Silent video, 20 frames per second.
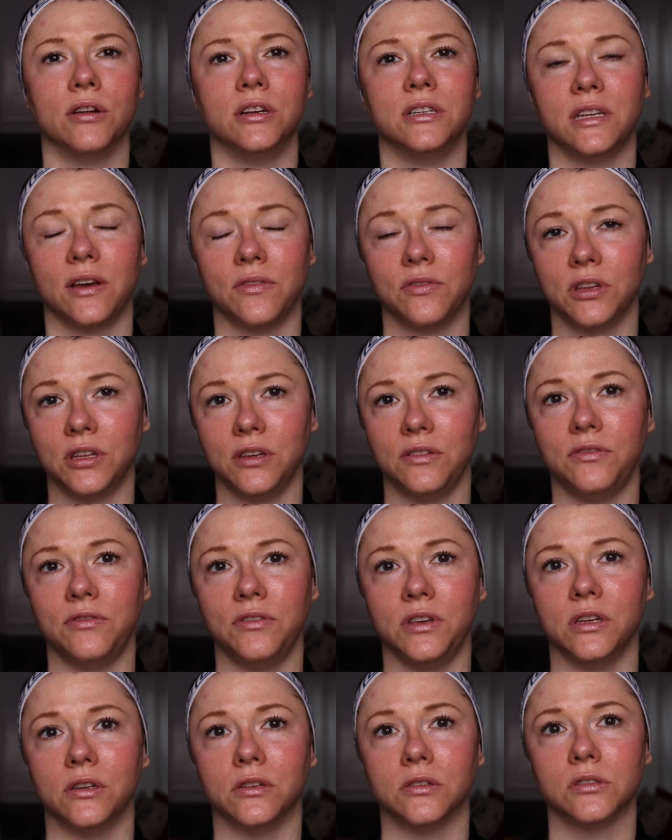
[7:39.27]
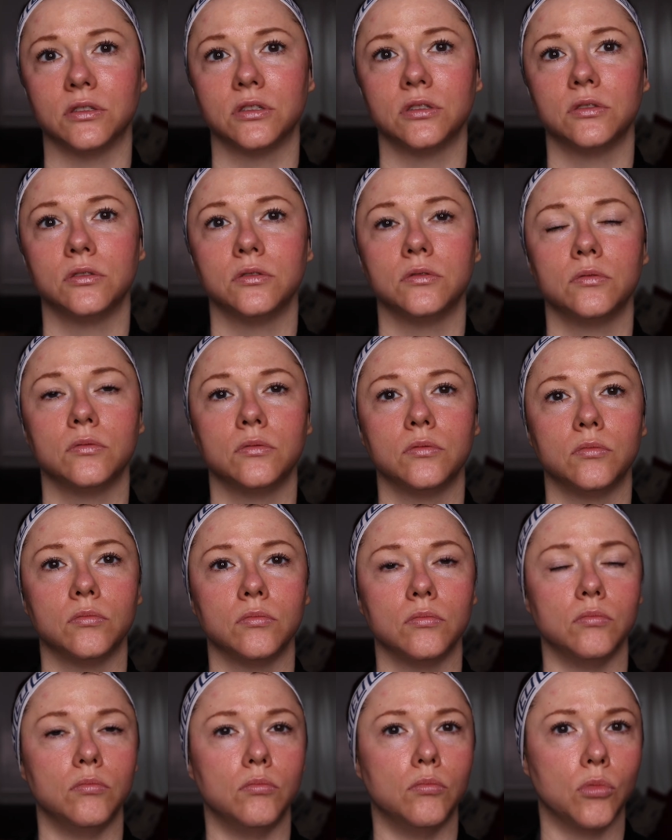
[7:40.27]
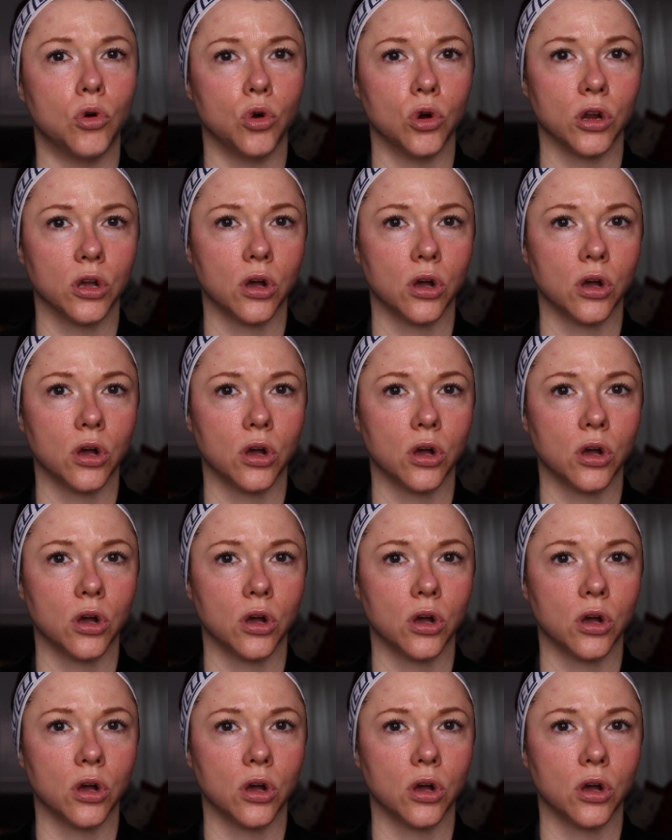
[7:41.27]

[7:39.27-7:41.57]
It definitely feels more